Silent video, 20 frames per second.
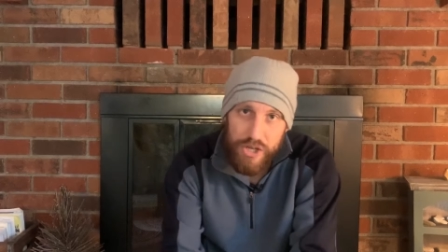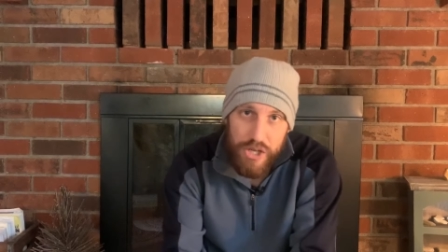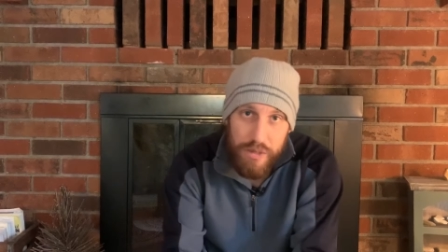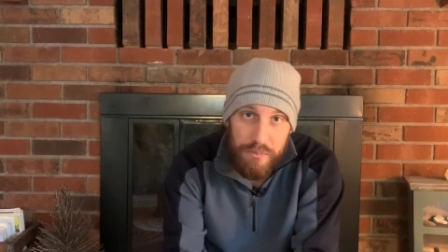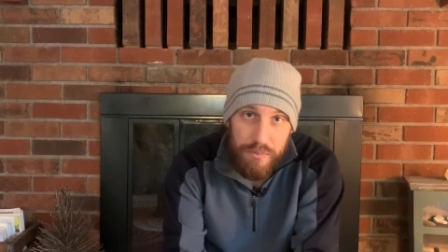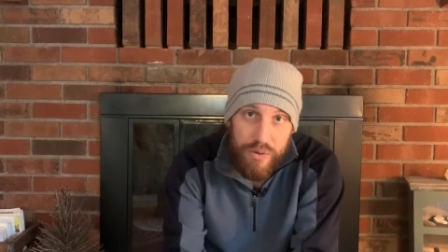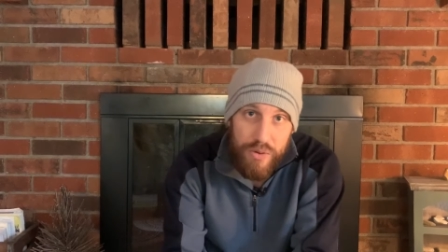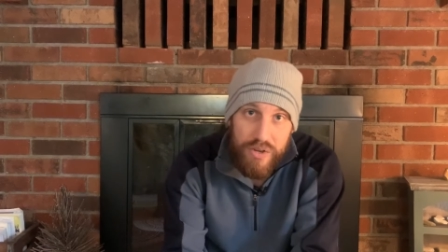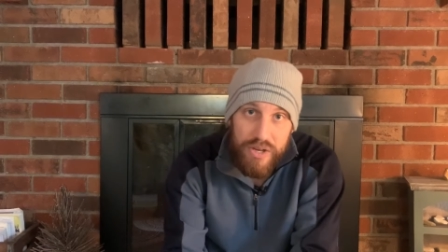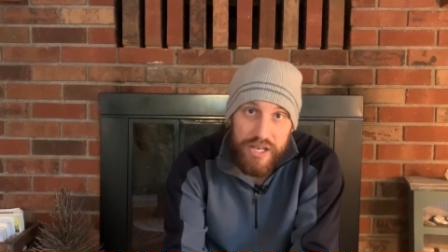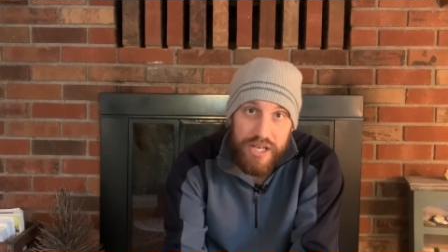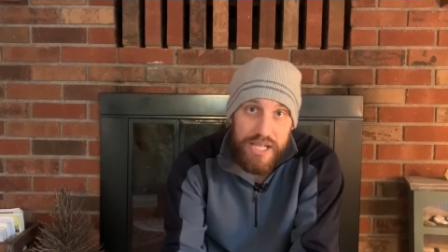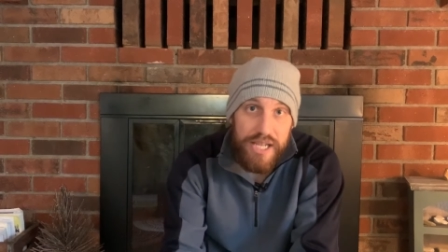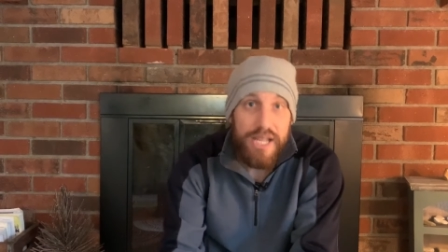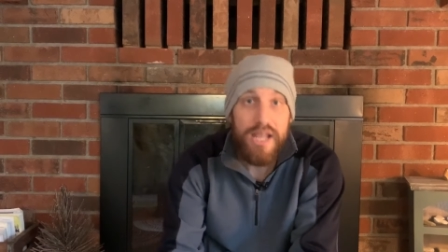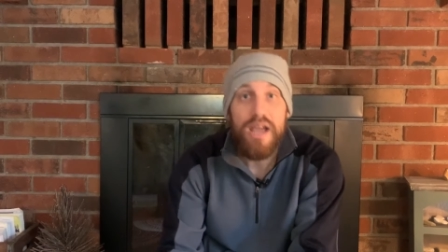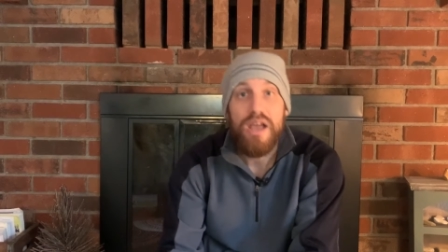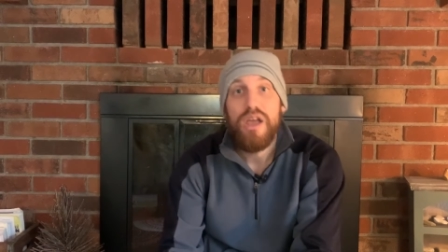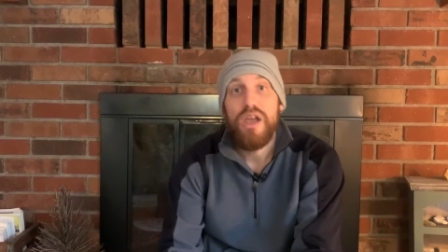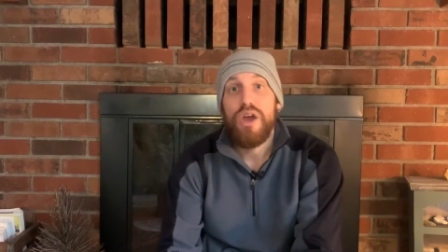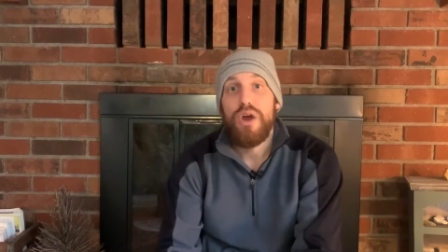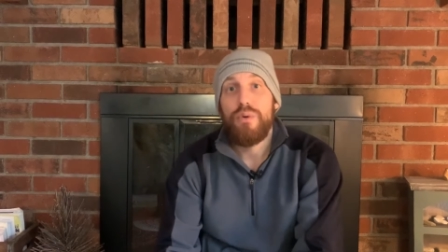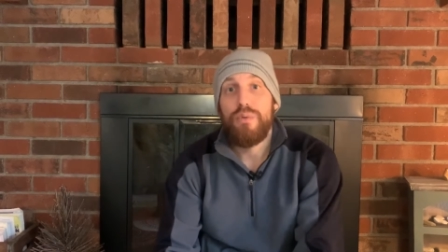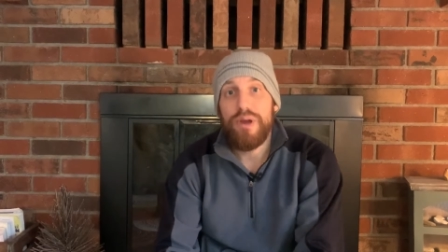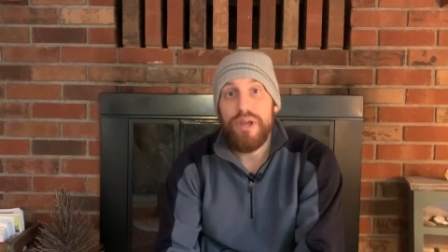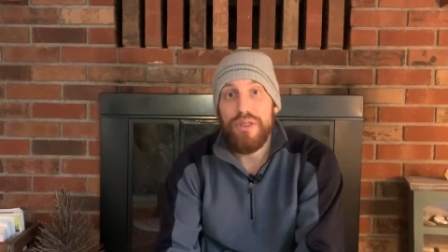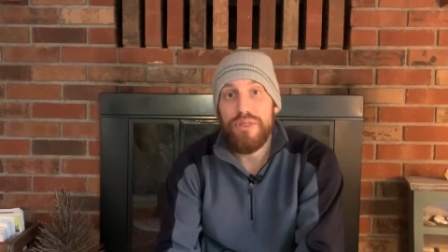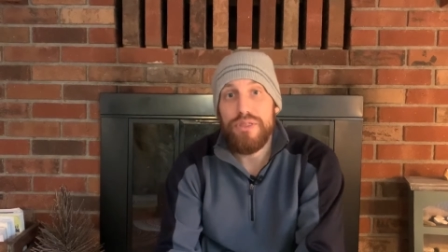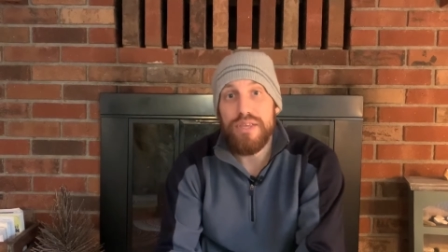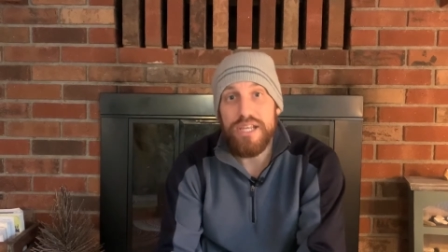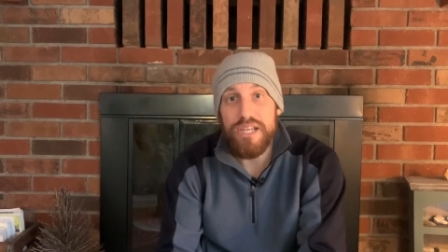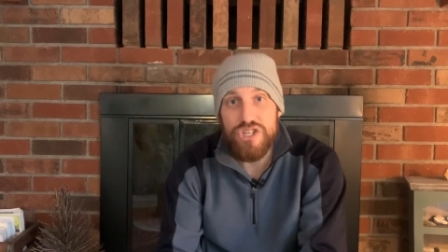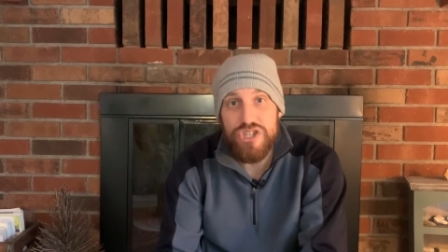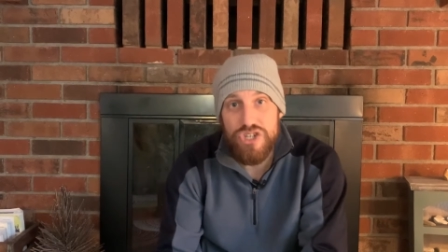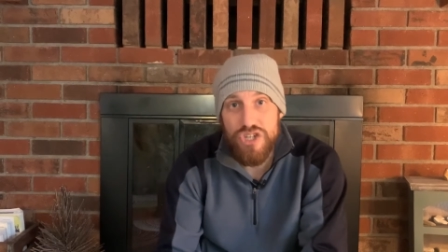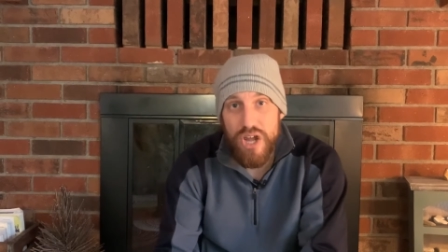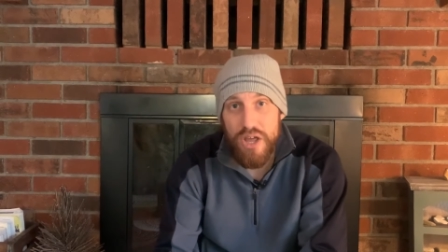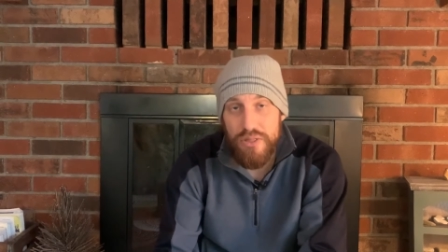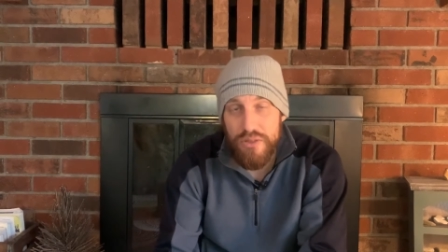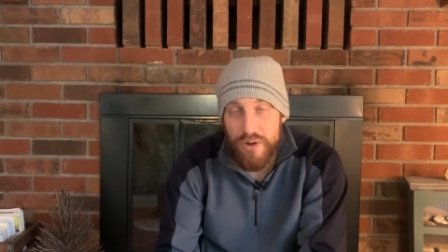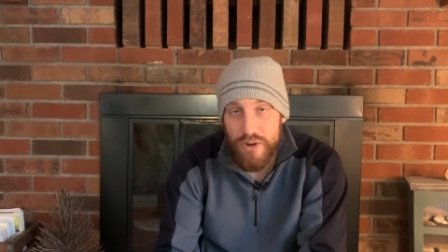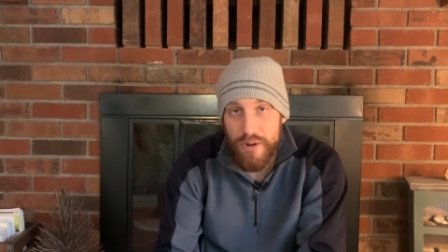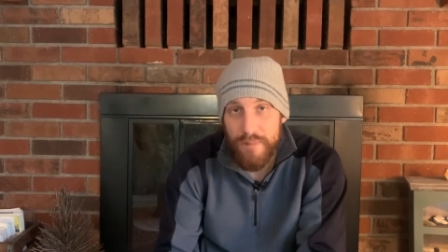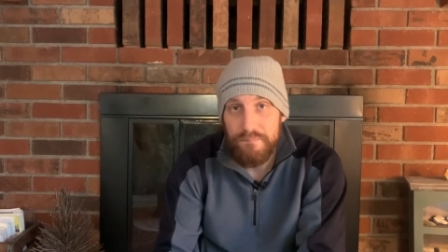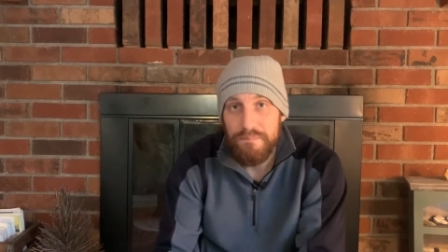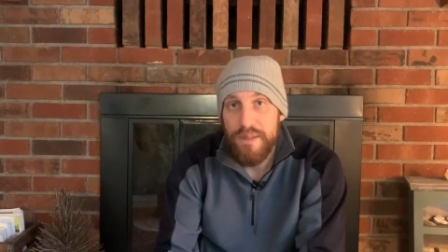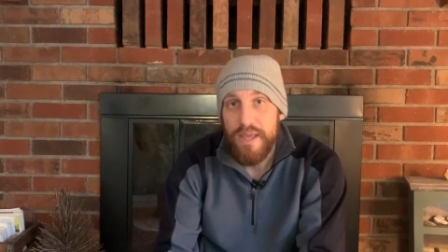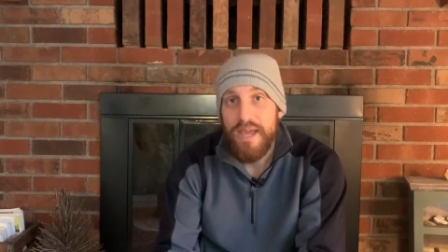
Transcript: community with each other.